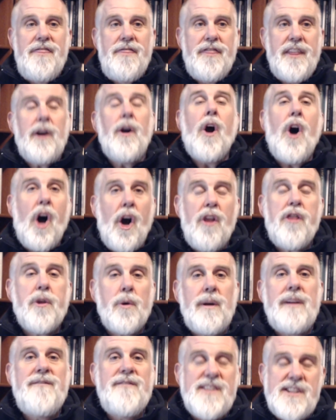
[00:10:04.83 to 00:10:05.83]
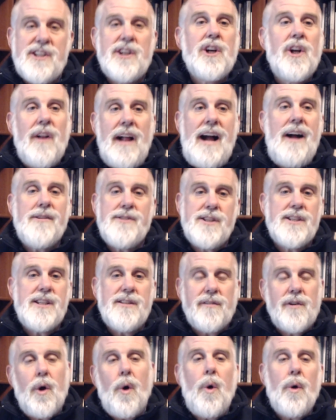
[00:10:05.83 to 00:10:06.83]
there are 3 physical ounces
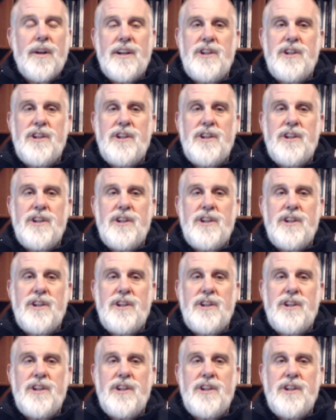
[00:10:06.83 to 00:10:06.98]
of gold,